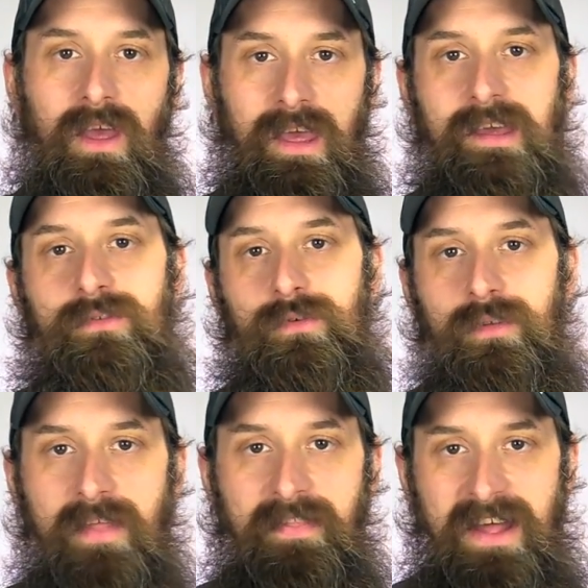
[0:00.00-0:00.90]

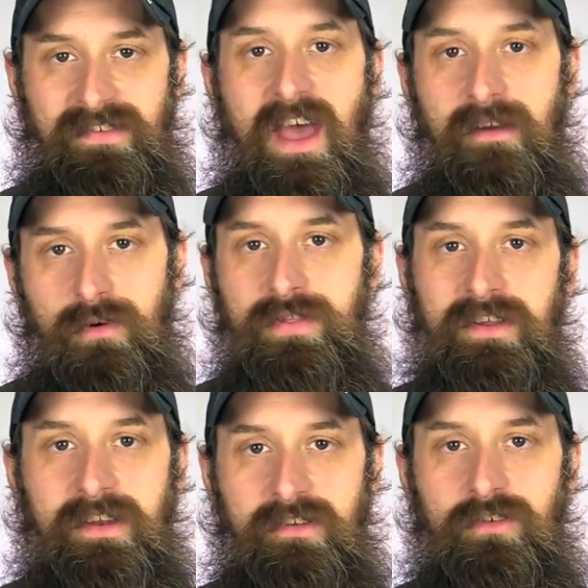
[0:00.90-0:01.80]
answer, and that's
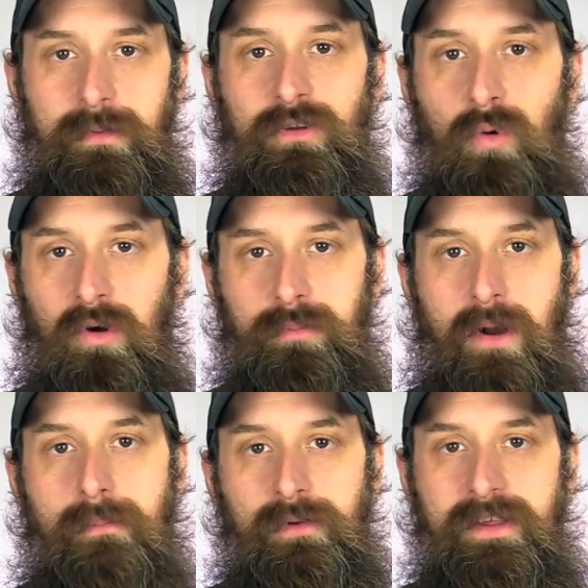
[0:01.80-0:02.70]
everything needs to be torqued
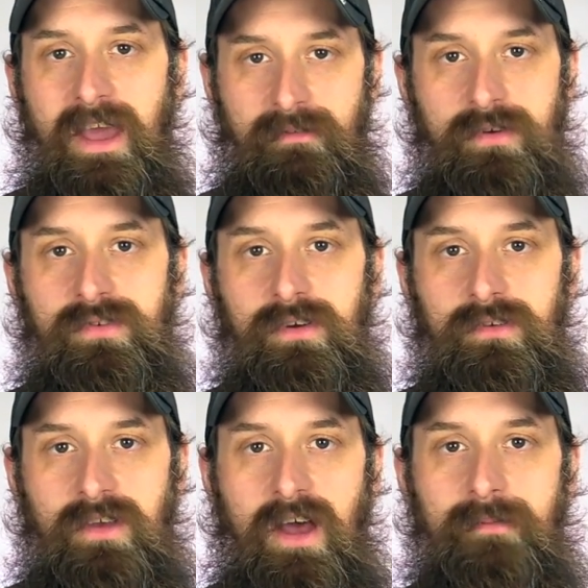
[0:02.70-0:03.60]
properly every
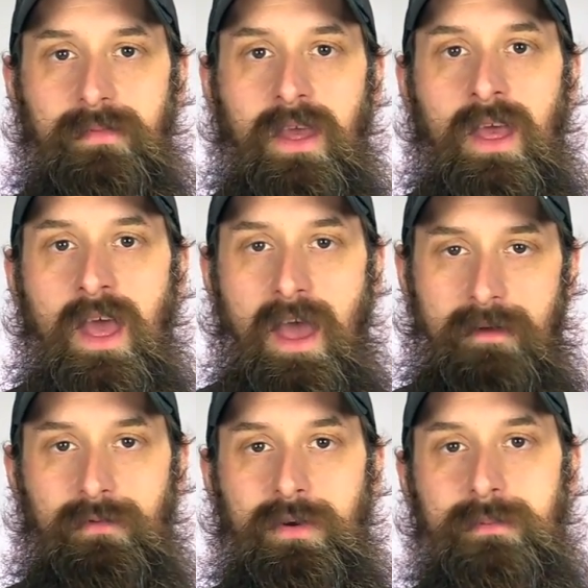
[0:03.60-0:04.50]
single time.
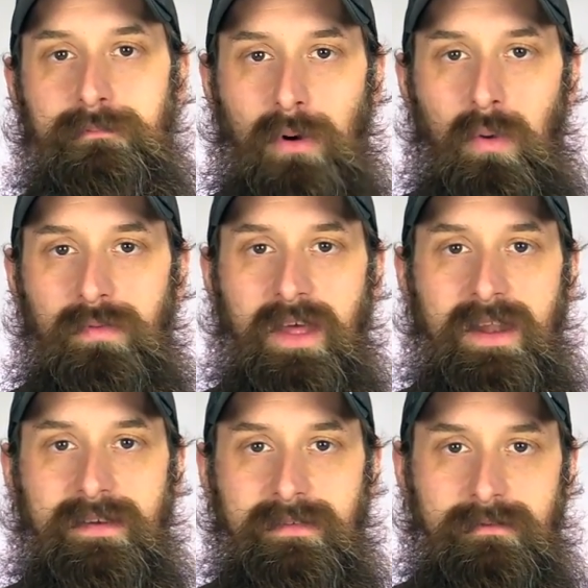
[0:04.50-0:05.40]
Every bolt
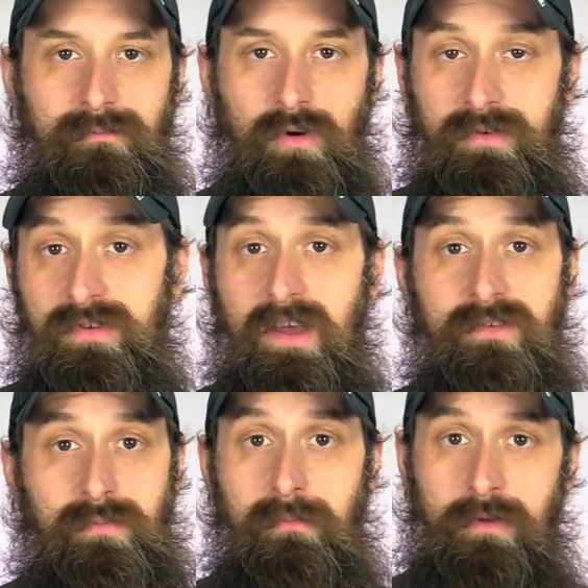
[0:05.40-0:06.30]
that
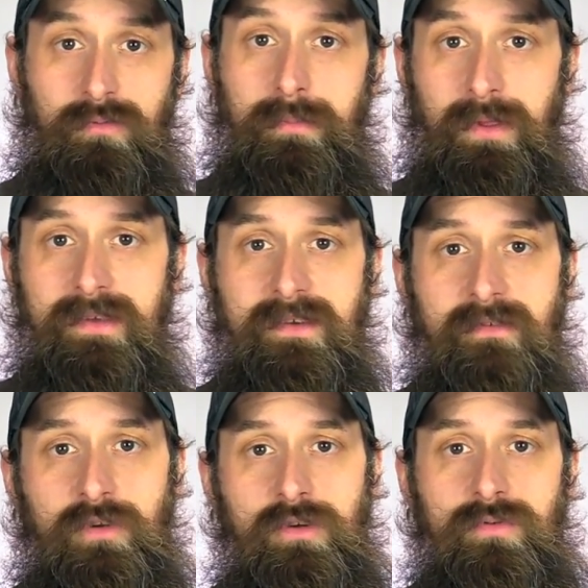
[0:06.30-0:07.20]
says must replace
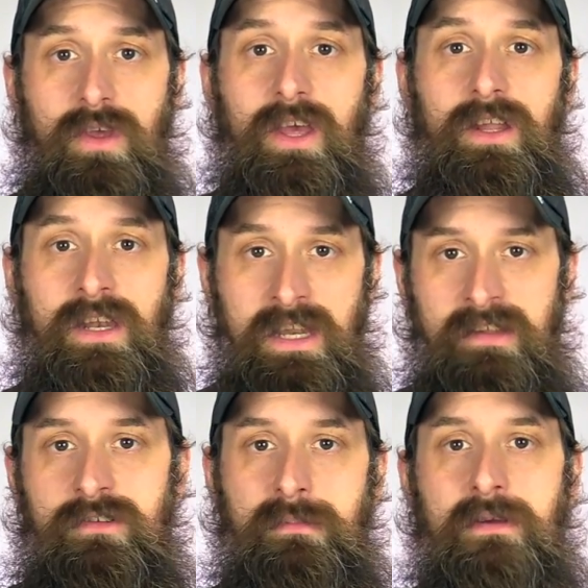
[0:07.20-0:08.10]
after use
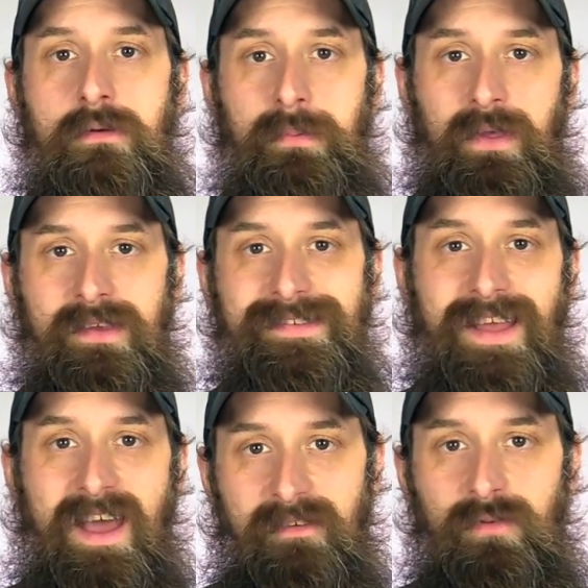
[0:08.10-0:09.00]
needs to be replaced
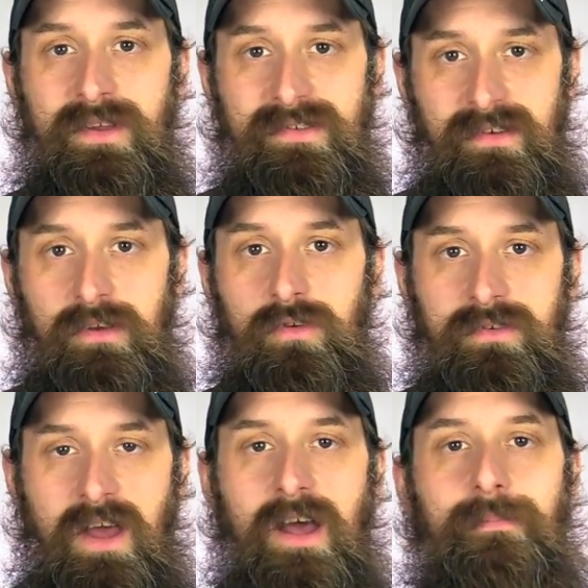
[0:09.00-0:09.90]
every single
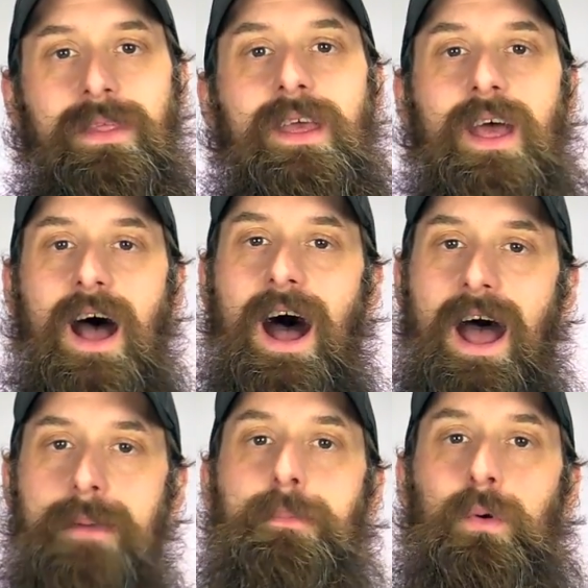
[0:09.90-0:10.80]
time.
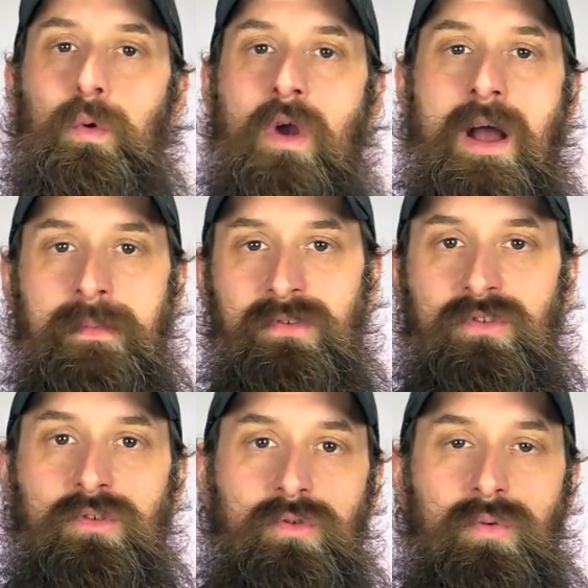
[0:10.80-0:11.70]
I promise
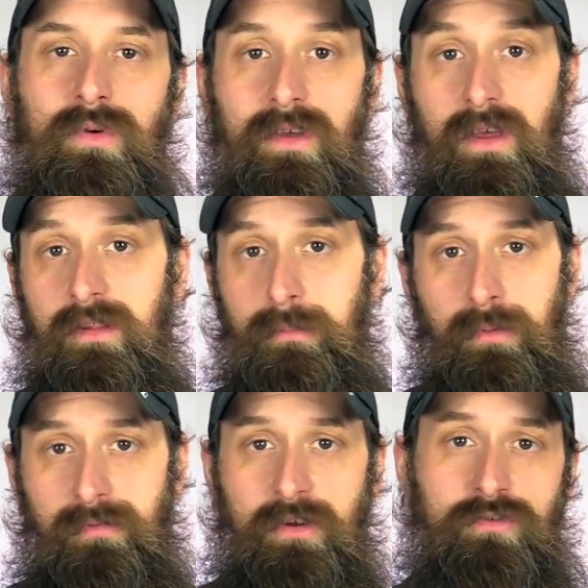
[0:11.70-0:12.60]
you, in the
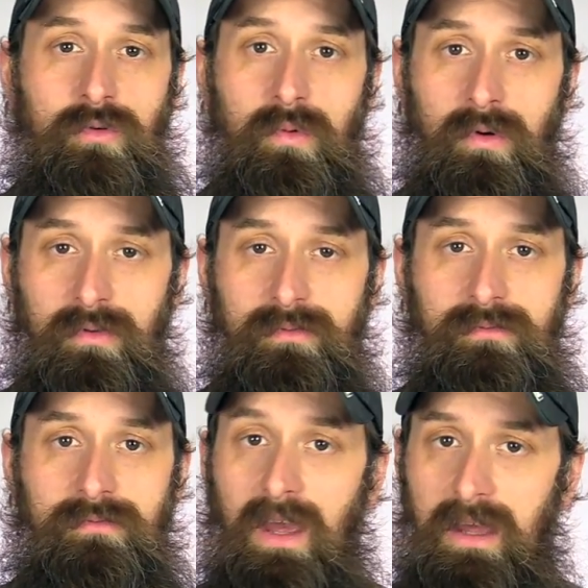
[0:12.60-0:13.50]
professional world
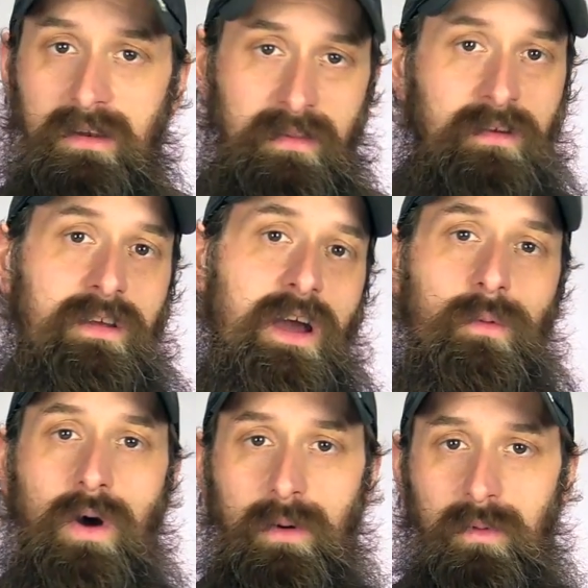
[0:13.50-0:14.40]
and in the
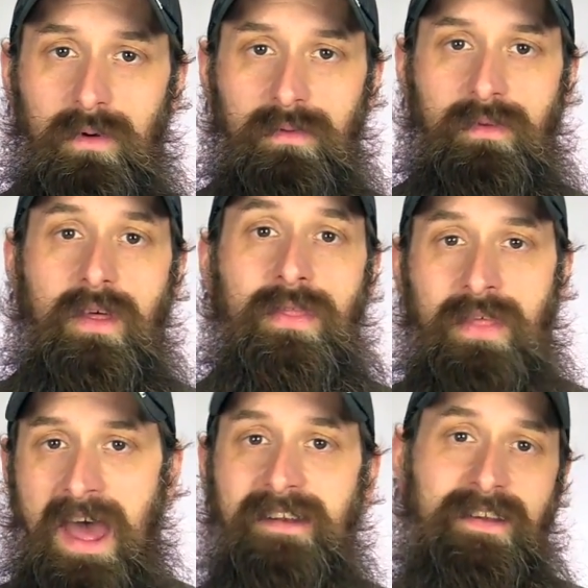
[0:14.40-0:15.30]
DIY world,
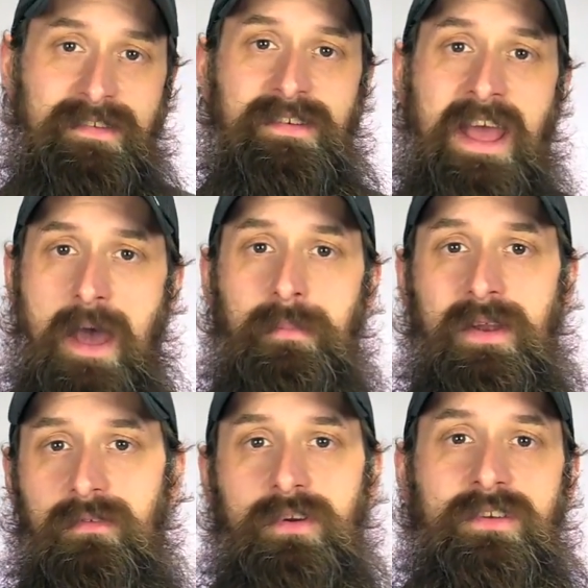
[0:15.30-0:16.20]
that doesn't happen
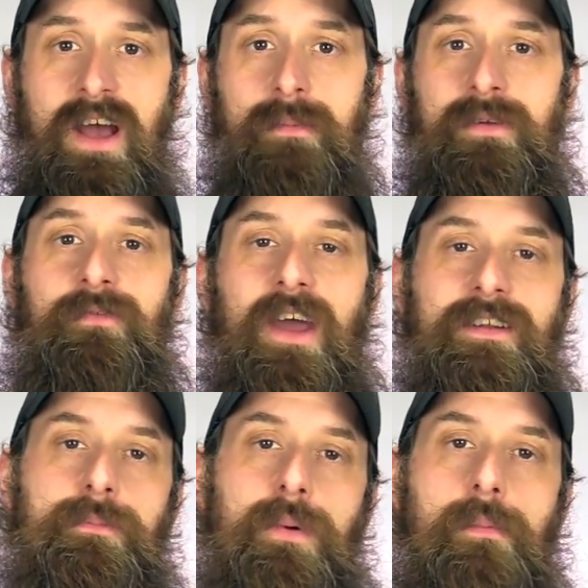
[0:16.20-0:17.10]
every time. In
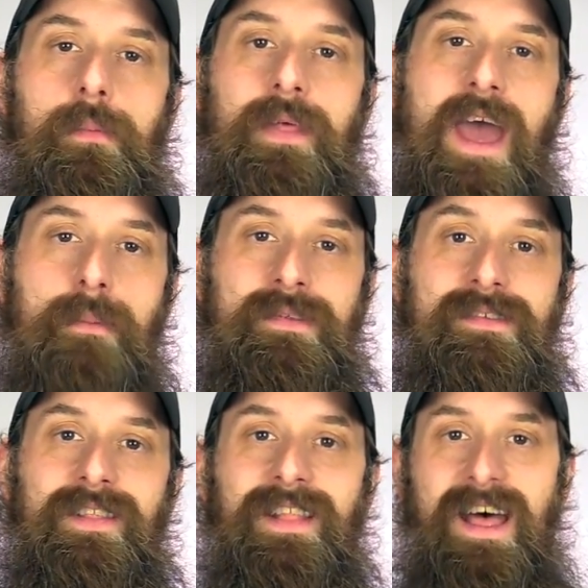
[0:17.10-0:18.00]
fact, it probably
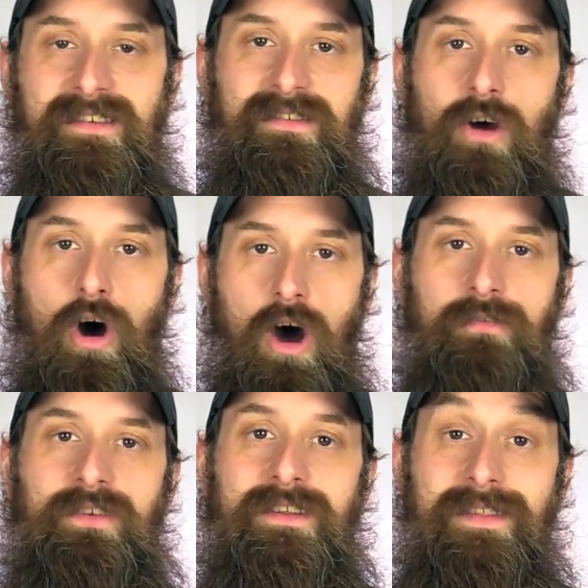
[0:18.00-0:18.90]
happens less
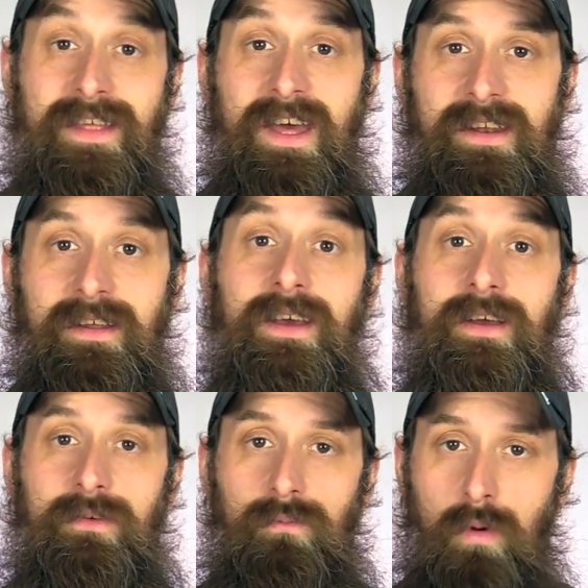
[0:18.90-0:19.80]
often than
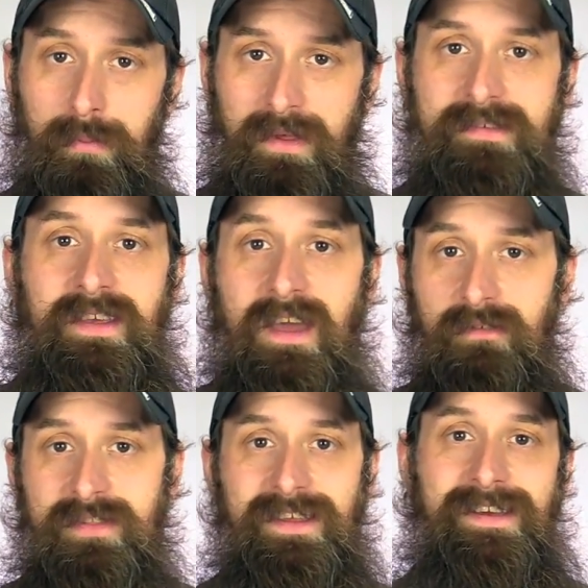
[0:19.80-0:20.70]
replacing
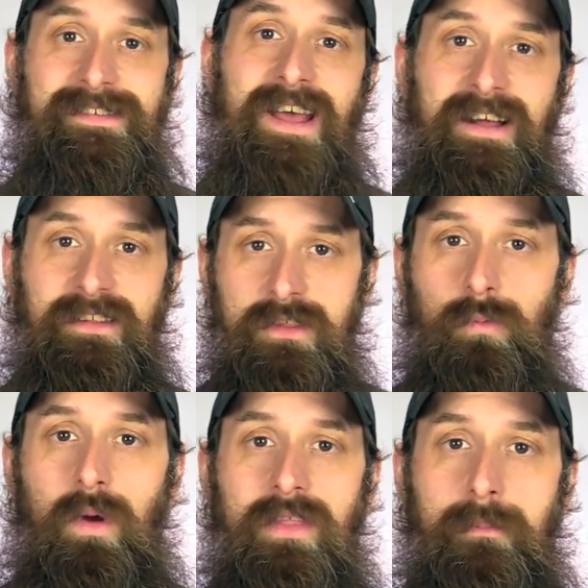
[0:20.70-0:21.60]
everything exactly the
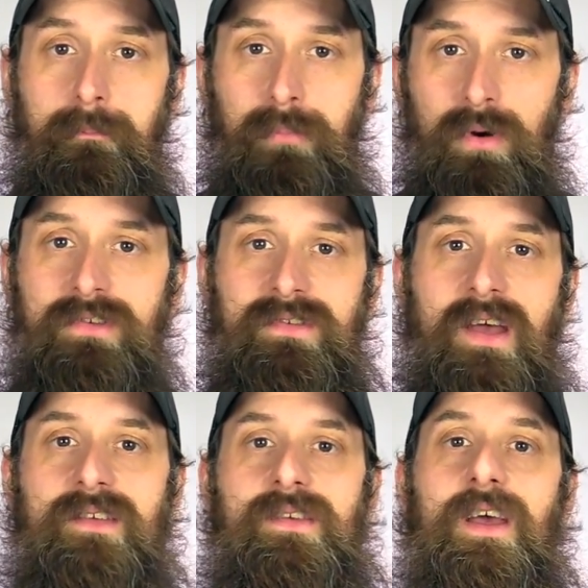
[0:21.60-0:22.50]
way the book
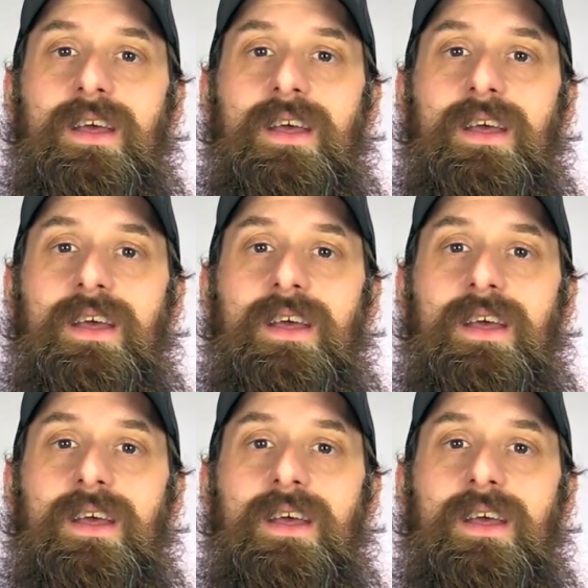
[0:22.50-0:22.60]
says.